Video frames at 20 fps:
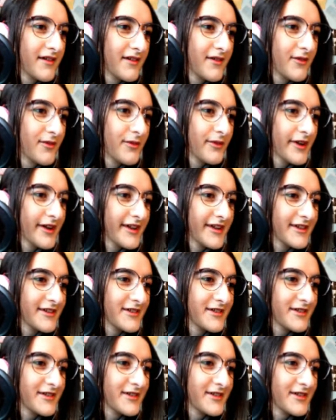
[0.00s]

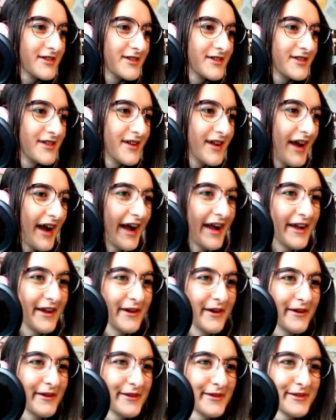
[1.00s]
which I
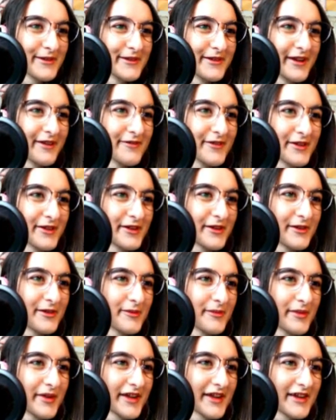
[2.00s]
also never
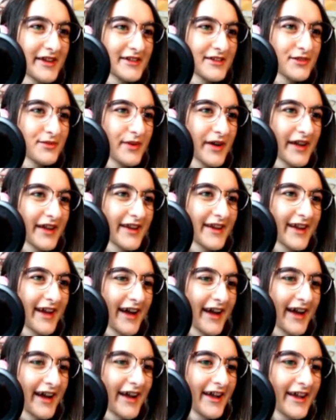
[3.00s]
do, because when
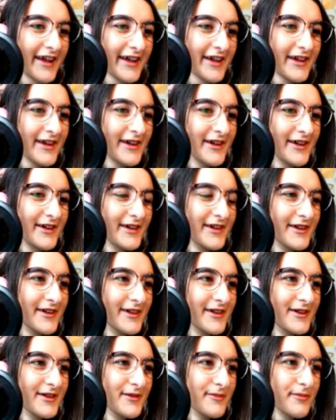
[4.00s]
I
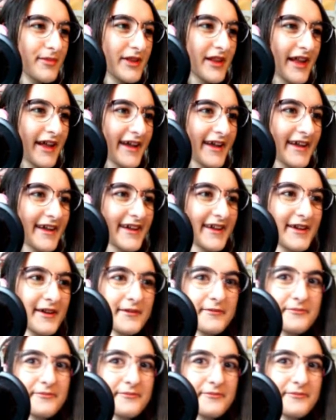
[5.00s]
play